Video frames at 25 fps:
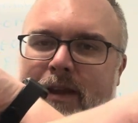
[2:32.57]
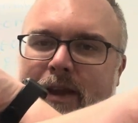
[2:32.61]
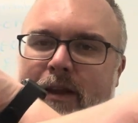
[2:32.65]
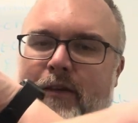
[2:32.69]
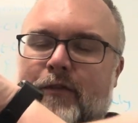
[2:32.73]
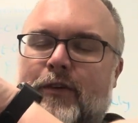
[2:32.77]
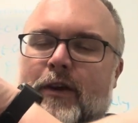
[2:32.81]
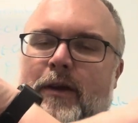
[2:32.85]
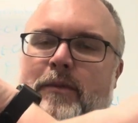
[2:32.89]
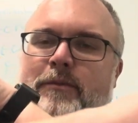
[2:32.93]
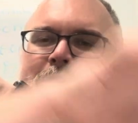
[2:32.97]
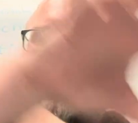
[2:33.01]

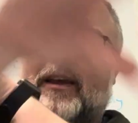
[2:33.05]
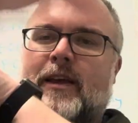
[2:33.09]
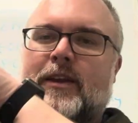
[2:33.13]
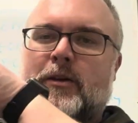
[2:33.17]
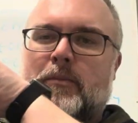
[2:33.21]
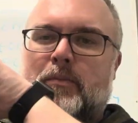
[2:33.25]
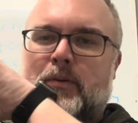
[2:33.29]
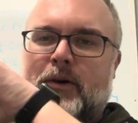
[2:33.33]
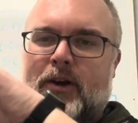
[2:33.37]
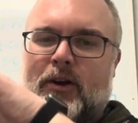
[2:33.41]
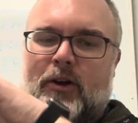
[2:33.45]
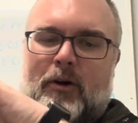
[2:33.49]
Ephraim's head
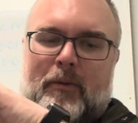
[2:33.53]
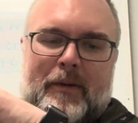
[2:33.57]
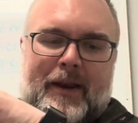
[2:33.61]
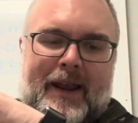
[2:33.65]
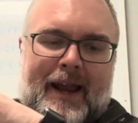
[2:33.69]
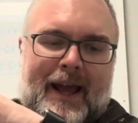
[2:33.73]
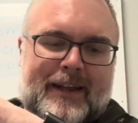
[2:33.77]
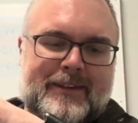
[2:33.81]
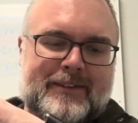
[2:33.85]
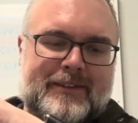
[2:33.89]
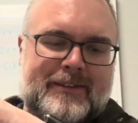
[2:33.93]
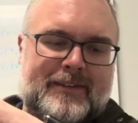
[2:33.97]
to put it on
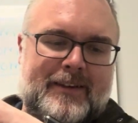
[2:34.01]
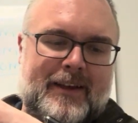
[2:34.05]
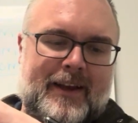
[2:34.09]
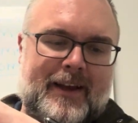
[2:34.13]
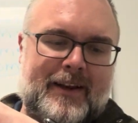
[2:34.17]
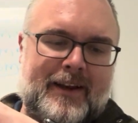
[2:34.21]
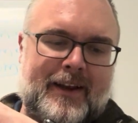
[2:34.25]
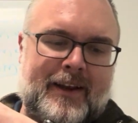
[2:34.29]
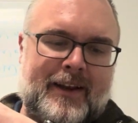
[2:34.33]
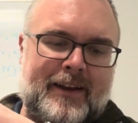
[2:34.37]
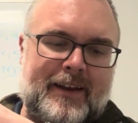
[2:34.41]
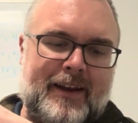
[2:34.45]
Manasseh's
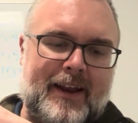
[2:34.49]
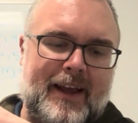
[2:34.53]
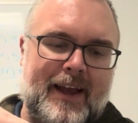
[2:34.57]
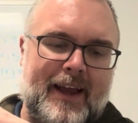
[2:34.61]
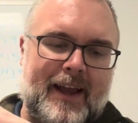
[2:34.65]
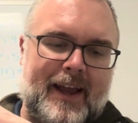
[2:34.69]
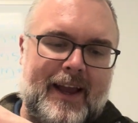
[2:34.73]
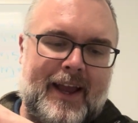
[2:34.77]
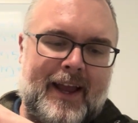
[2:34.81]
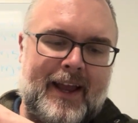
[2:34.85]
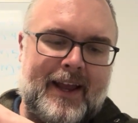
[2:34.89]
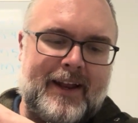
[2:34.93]
head,
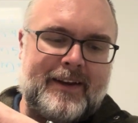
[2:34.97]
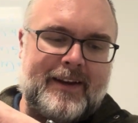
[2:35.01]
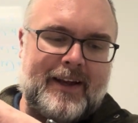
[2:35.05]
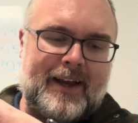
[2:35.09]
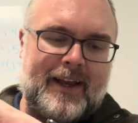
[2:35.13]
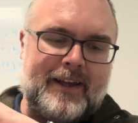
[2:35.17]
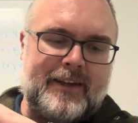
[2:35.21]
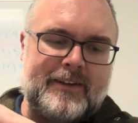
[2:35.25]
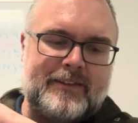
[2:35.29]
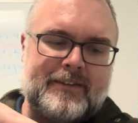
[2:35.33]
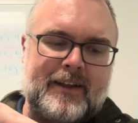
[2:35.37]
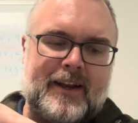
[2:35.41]
and
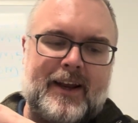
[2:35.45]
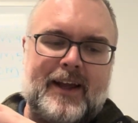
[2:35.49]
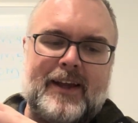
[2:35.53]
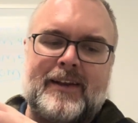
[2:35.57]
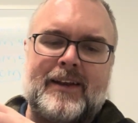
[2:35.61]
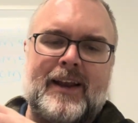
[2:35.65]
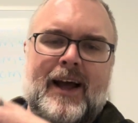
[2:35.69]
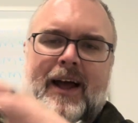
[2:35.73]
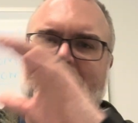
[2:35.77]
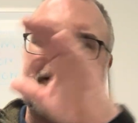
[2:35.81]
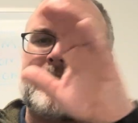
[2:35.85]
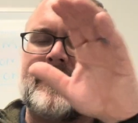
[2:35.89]
he said, hey,
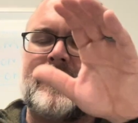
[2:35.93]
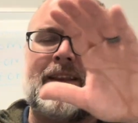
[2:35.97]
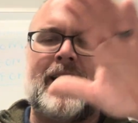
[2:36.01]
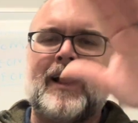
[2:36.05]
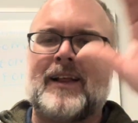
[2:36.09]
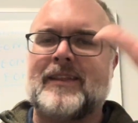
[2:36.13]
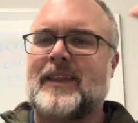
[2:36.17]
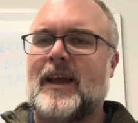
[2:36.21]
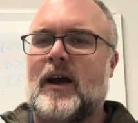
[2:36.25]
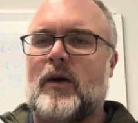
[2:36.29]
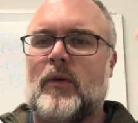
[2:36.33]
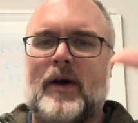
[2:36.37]

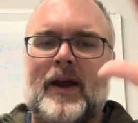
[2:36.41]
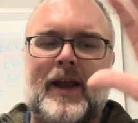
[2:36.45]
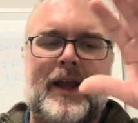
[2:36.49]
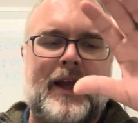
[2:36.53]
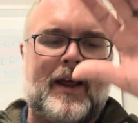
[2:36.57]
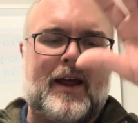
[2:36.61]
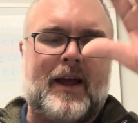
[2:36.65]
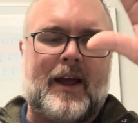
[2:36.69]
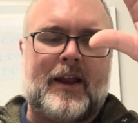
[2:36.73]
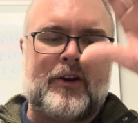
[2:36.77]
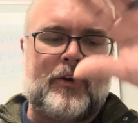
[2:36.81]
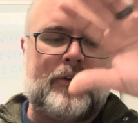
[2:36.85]
not that way.
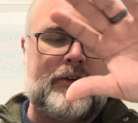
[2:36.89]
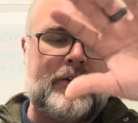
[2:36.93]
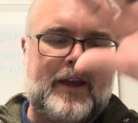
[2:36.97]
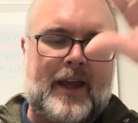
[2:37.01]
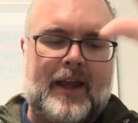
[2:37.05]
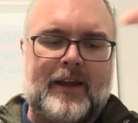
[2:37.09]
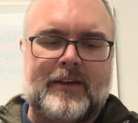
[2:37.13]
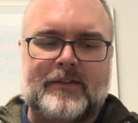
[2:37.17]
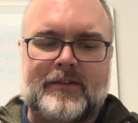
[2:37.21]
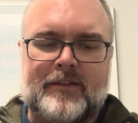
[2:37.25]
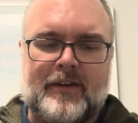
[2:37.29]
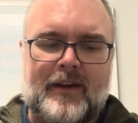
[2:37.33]
I know you
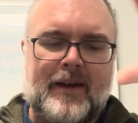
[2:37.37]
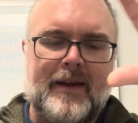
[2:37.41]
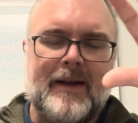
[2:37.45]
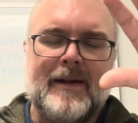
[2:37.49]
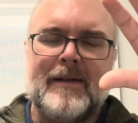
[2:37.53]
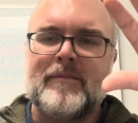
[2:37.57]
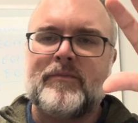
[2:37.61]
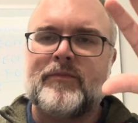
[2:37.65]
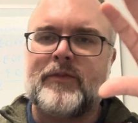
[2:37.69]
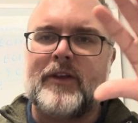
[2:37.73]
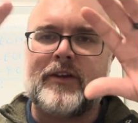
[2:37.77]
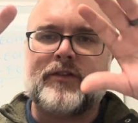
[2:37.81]
can't see.
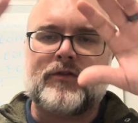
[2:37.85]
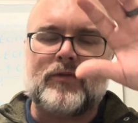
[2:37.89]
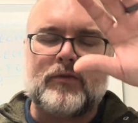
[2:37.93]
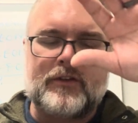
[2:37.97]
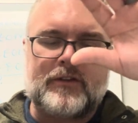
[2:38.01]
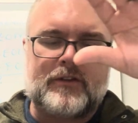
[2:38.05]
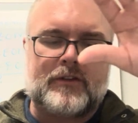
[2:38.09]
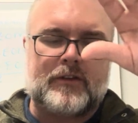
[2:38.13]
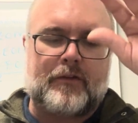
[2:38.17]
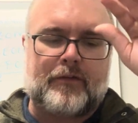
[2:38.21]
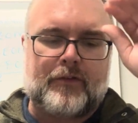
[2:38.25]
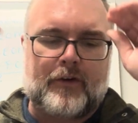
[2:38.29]
This
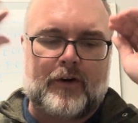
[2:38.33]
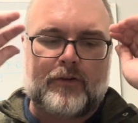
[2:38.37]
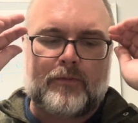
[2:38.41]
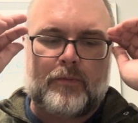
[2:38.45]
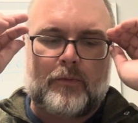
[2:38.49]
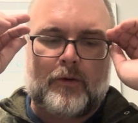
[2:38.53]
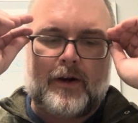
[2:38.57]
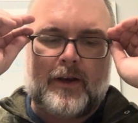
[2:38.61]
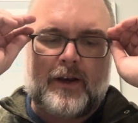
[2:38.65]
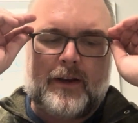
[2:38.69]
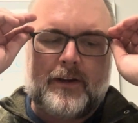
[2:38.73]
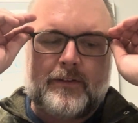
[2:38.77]
one's the
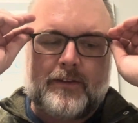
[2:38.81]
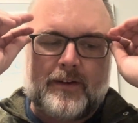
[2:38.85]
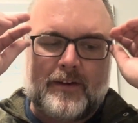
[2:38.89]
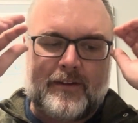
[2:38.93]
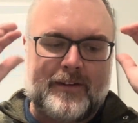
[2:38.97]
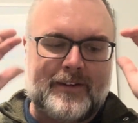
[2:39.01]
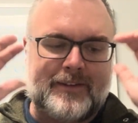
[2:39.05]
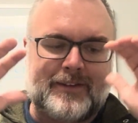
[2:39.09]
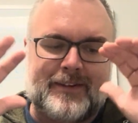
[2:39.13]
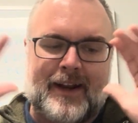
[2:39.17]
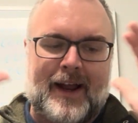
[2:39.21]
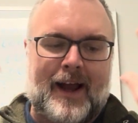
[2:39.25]
firstborn, and he said,
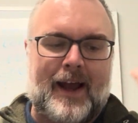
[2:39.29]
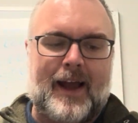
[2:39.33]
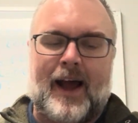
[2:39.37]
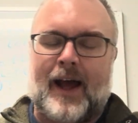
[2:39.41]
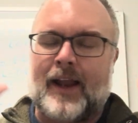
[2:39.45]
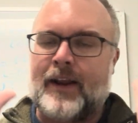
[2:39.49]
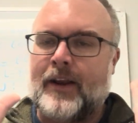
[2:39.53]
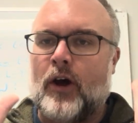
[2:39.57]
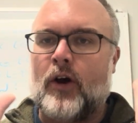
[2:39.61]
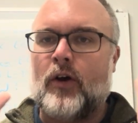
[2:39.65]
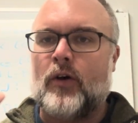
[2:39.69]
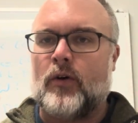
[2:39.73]
listen,
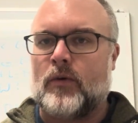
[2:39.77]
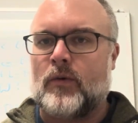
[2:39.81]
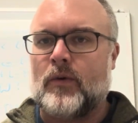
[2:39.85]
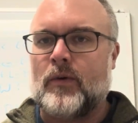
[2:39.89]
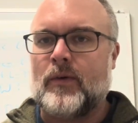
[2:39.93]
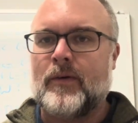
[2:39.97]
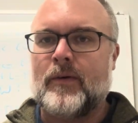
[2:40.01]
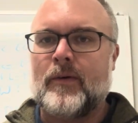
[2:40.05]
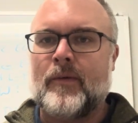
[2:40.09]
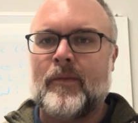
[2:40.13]
I know.